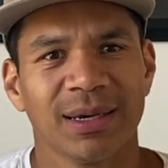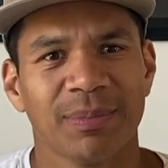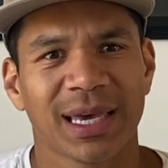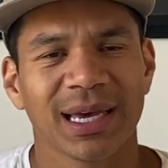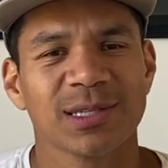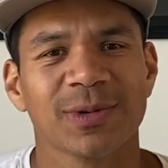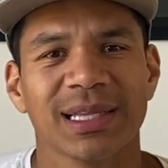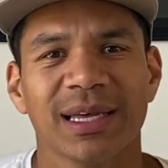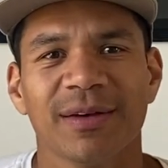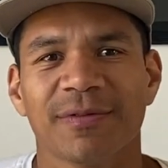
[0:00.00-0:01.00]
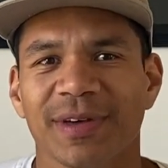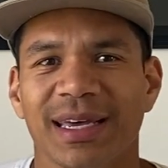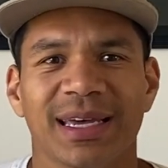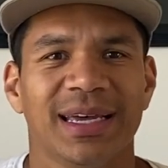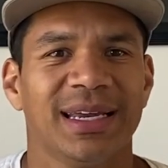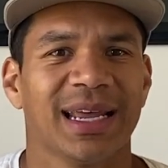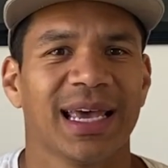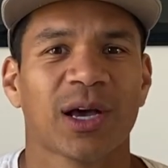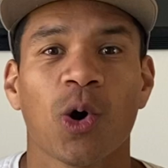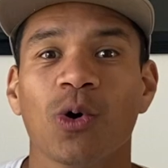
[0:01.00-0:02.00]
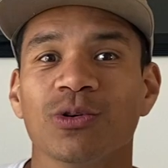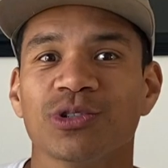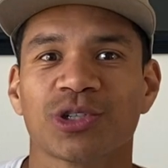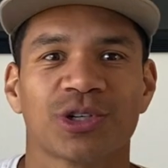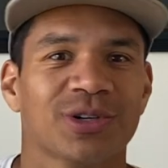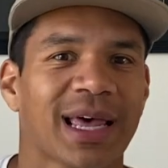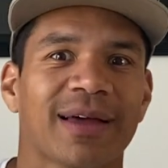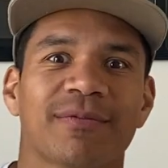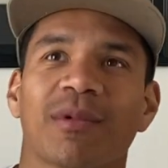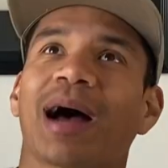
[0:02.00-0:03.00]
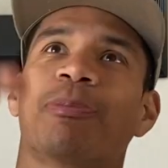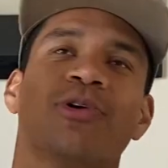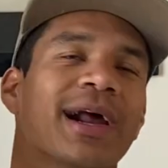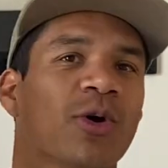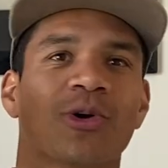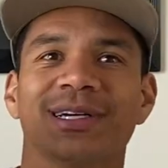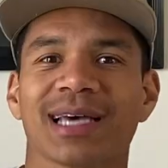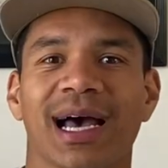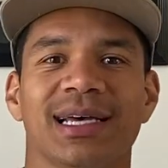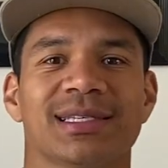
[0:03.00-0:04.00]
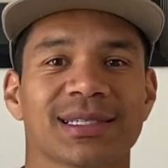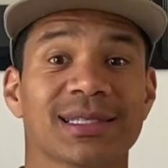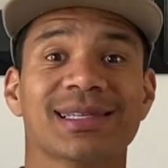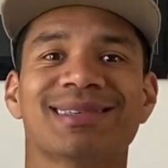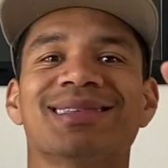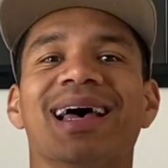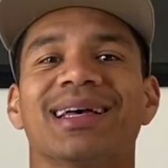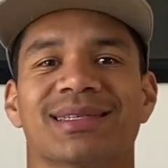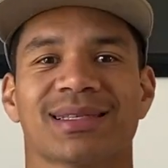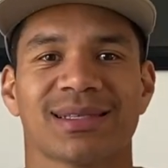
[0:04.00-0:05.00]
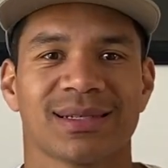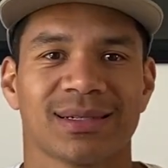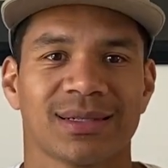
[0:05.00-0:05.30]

Because we live in a culture that prioritizes success,